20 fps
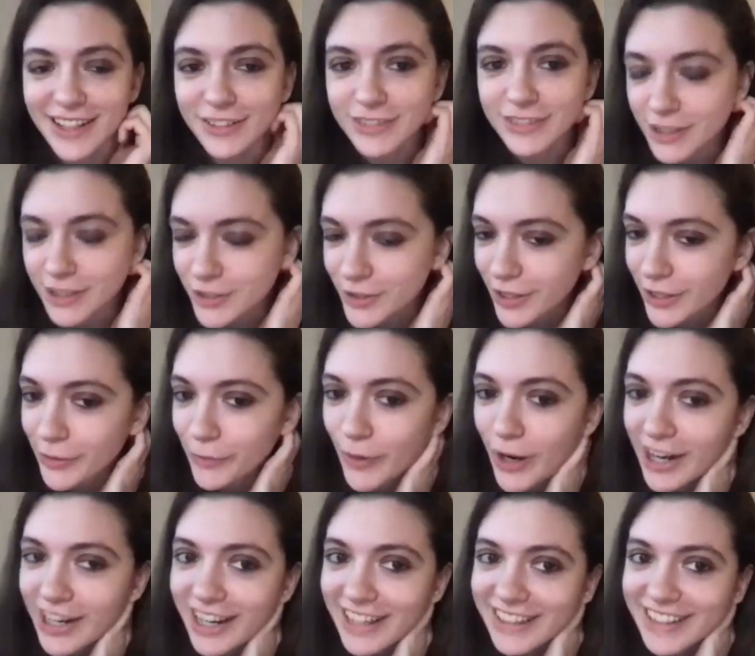I'll teach you how to
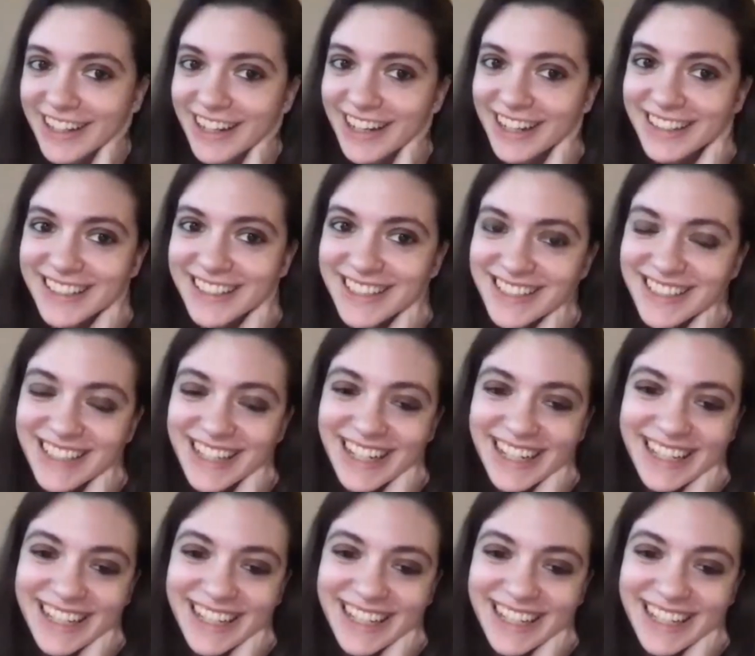walk on the ice.